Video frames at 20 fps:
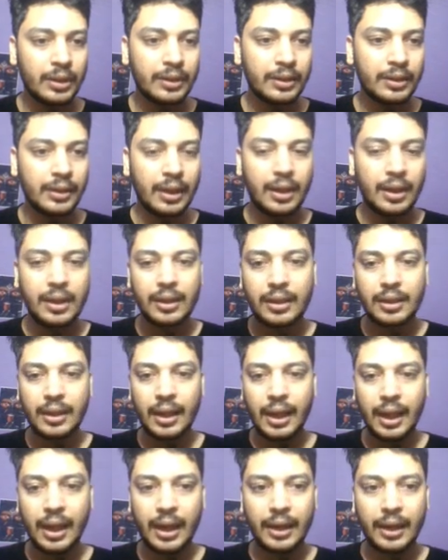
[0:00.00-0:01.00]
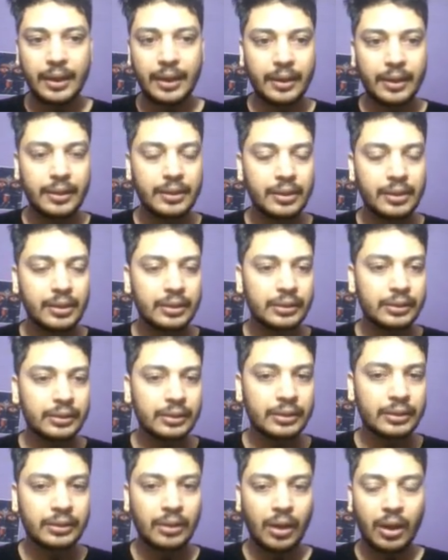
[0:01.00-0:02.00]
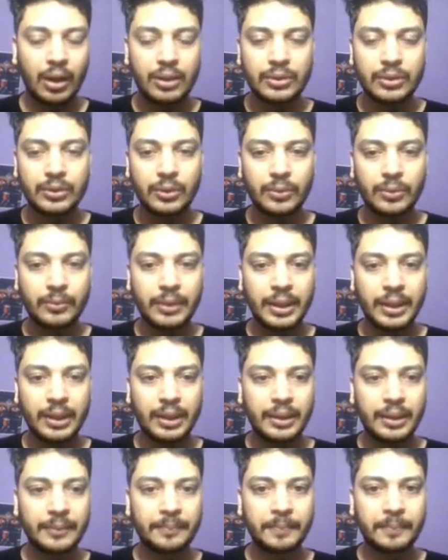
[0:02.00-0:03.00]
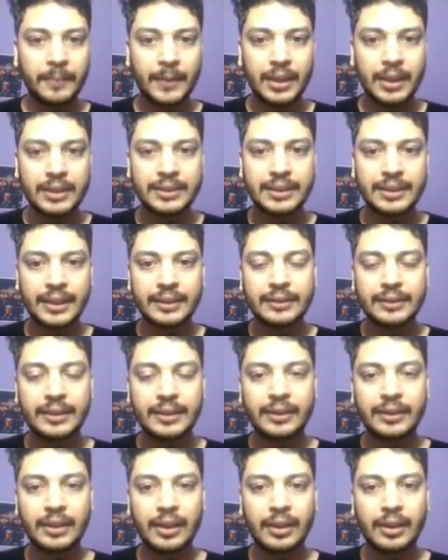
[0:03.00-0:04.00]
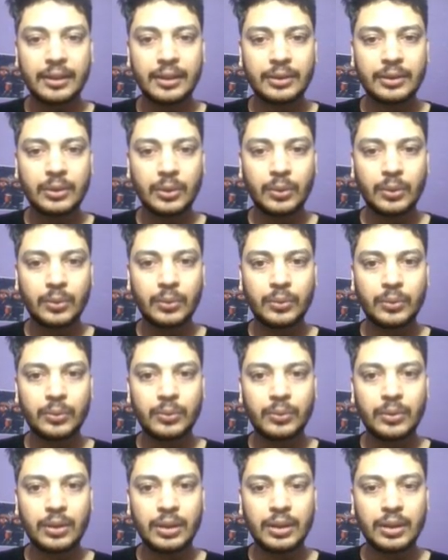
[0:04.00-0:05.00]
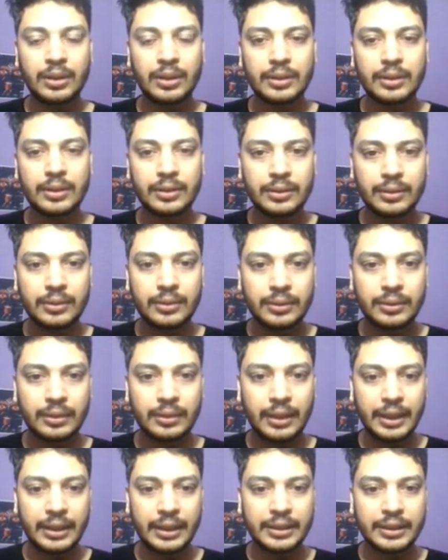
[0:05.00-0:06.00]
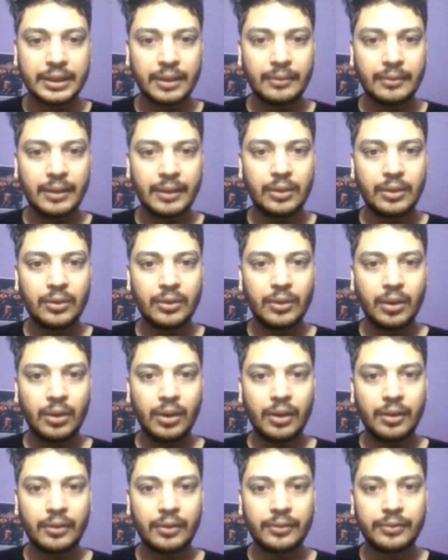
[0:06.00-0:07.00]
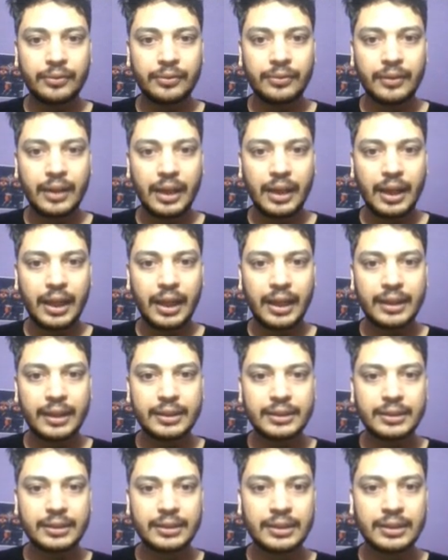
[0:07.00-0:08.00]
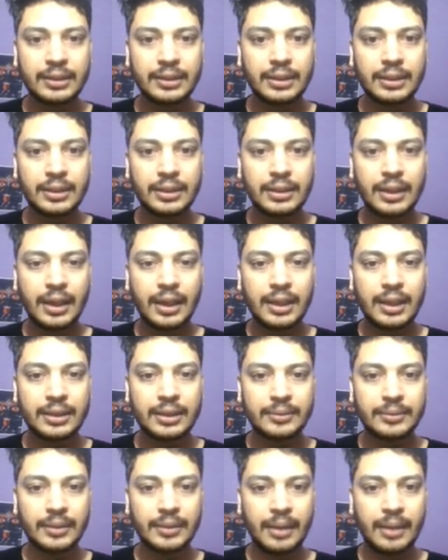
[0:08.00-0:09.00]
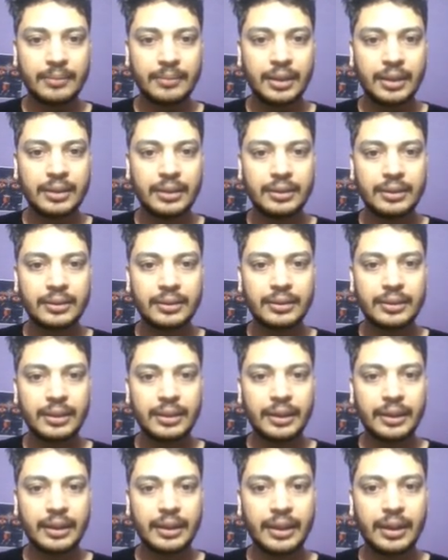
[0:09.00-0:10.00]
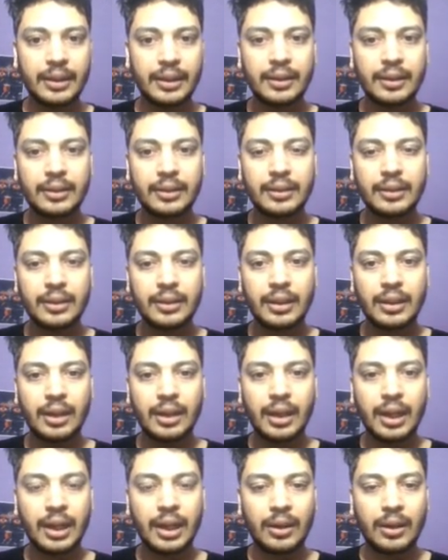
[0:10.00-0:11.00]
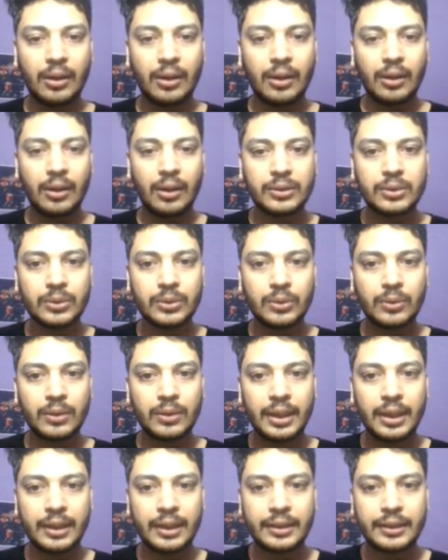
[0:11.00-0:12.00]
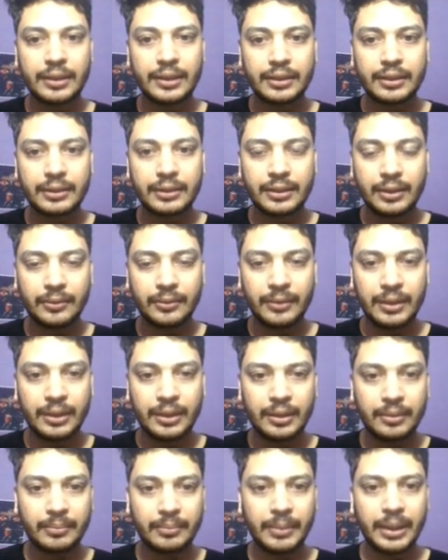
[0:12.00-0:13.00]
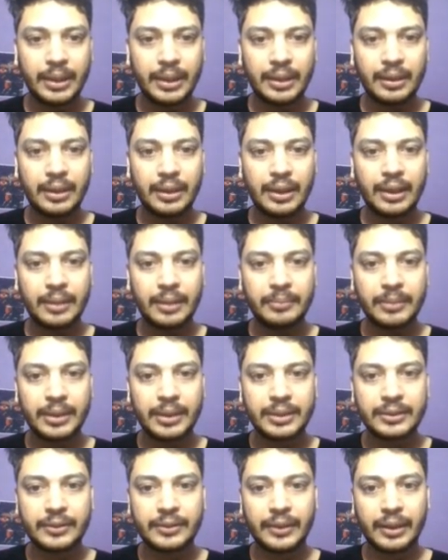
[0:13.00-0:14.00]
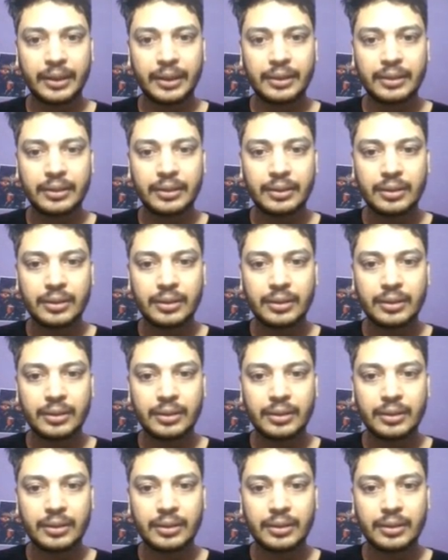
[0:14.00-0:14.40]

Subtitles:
null, and also we set the turn to the initial value of x as we have done it here, and also let the winner be an empty string.